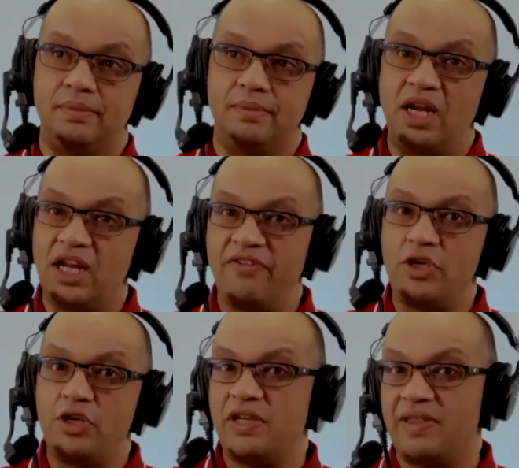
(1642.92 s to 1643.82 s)
And I never
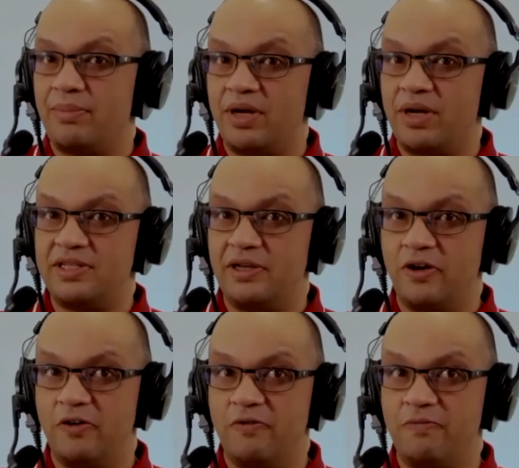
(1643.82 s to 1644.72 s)
used to have that mindset
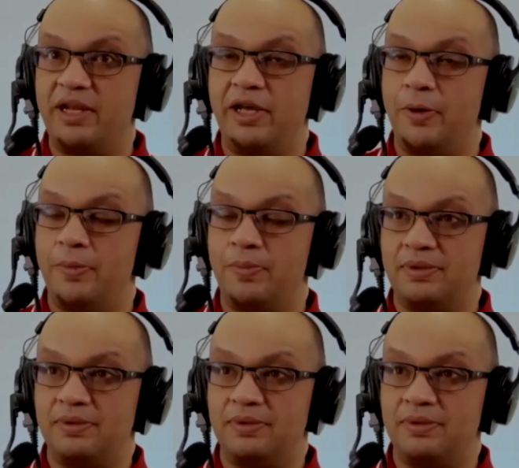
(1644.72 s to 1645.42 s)
of being helped.